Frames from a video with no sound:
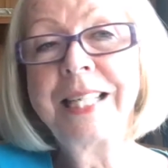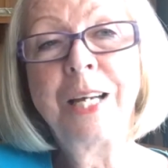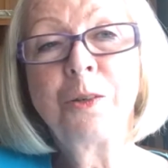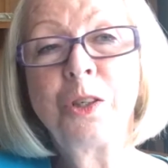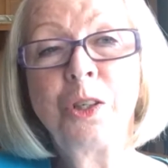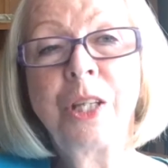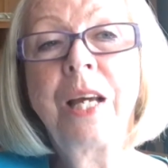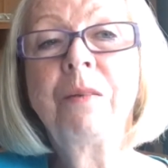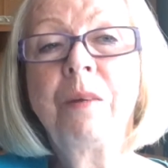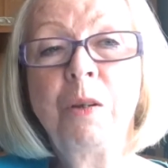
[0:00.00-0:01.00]
down to
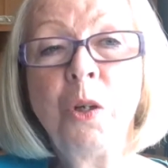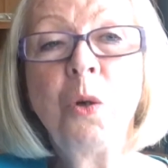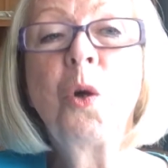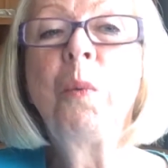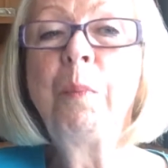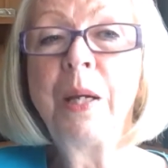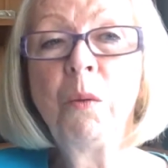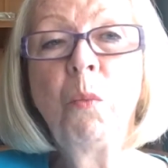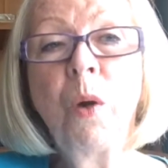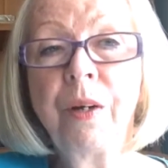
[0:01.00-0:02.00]
that, you could be
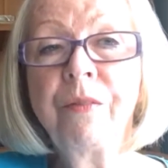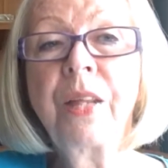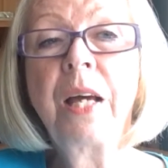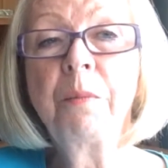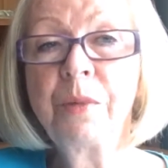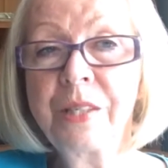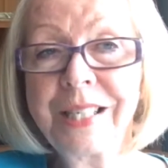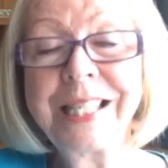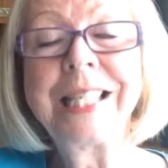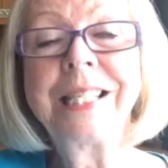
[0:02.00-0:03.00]
one of that
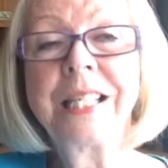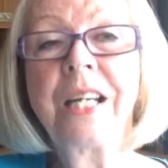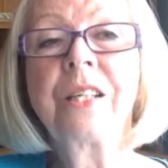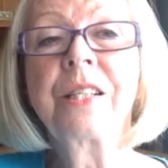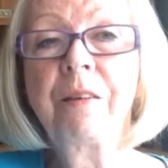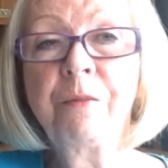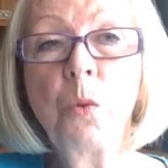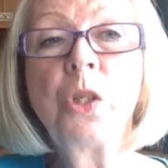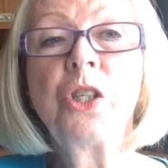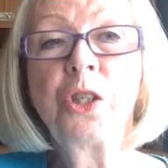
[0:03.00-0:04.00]
statistics, that
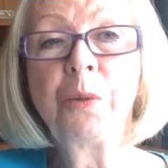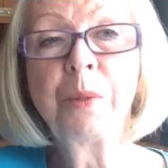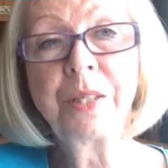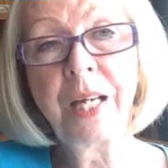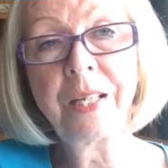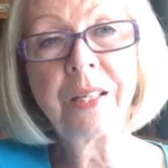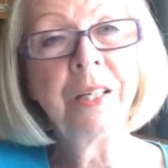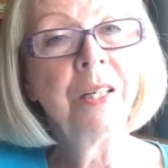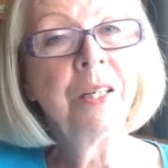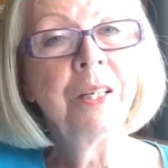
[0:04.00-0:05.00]
42%,
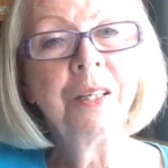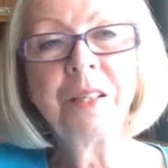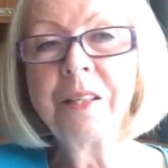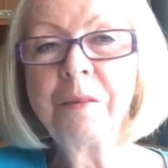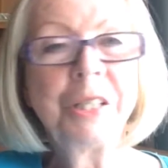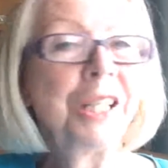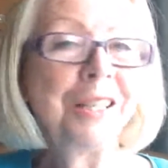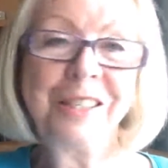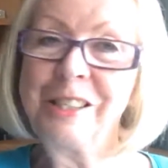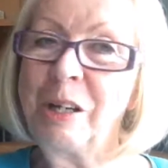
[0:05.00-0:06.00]
which
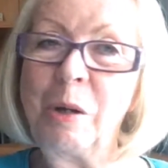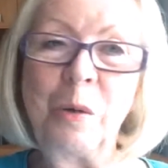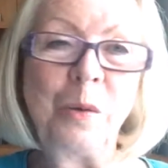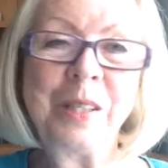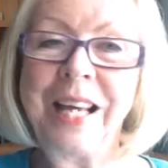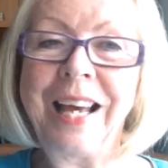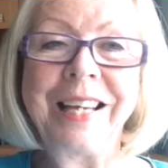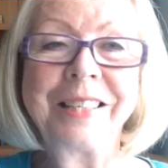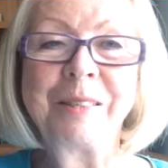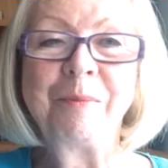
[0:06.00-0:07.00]
is so
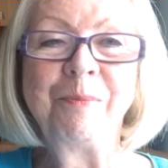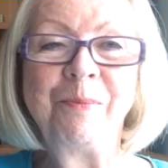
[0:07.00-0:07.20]
sad.